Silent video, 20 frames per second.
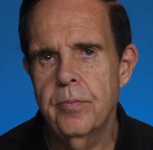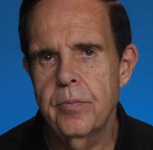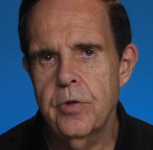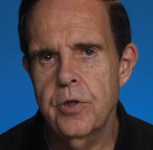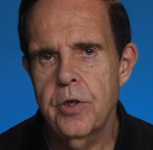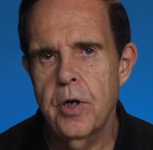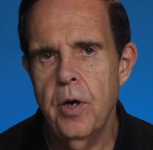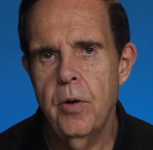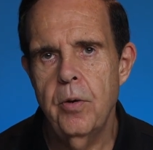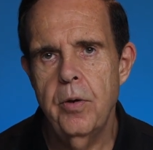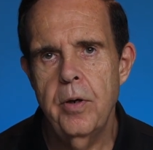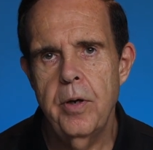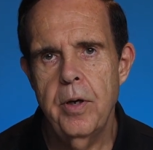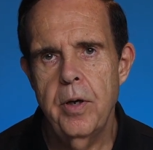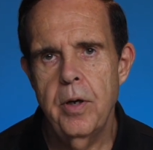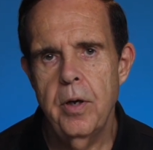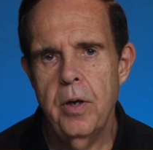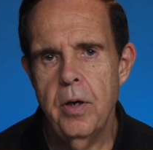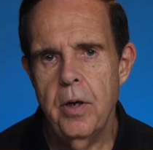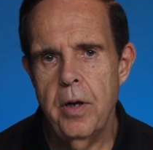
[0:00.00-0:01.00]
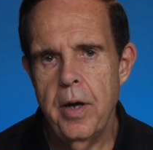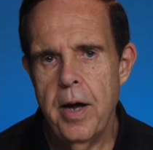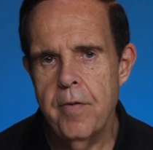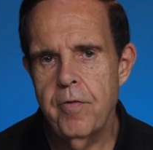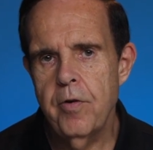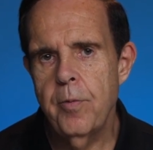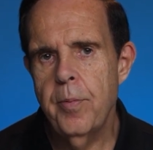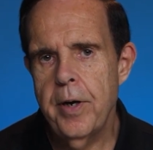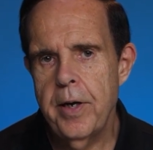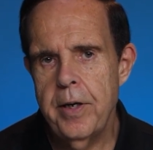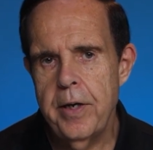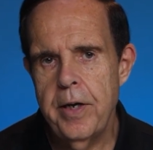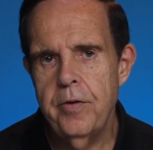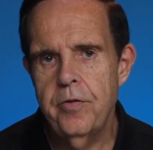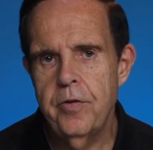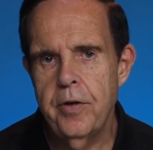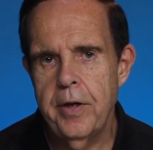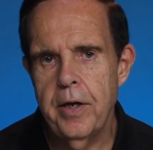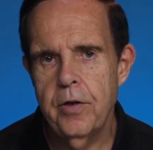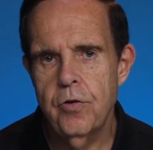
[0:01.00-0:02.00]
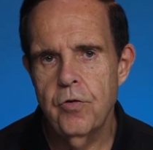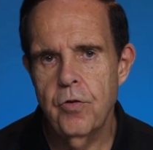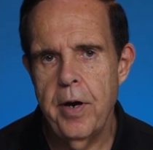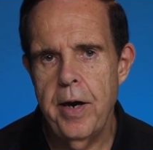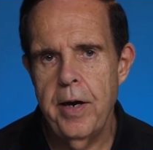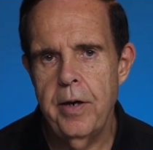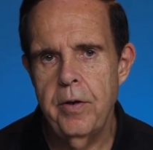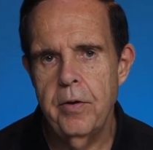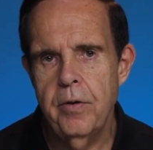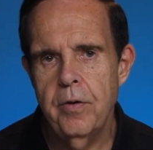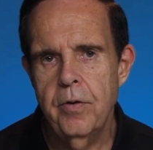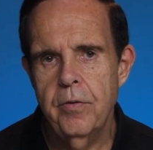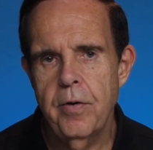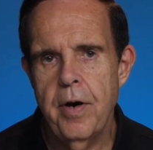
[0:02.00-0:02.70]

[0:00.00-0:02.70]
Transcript: So everybody needs to get trained